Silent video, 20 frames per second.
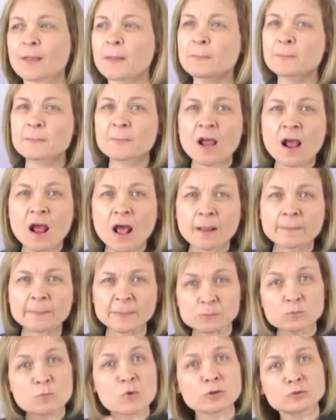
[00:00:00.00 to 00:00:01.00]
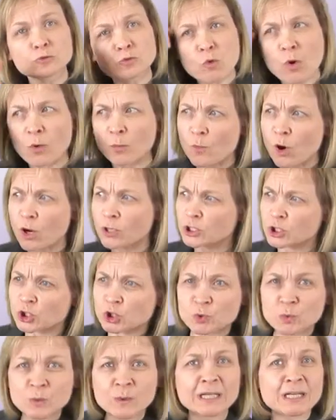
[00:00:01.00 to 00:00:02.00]
You can follow what the
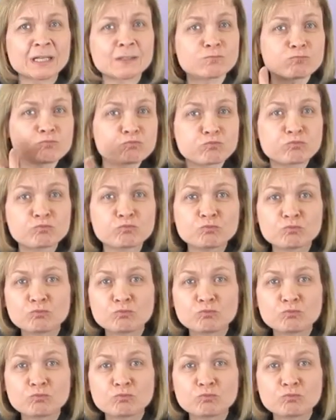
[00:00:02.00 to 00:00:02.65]
Parliament is doing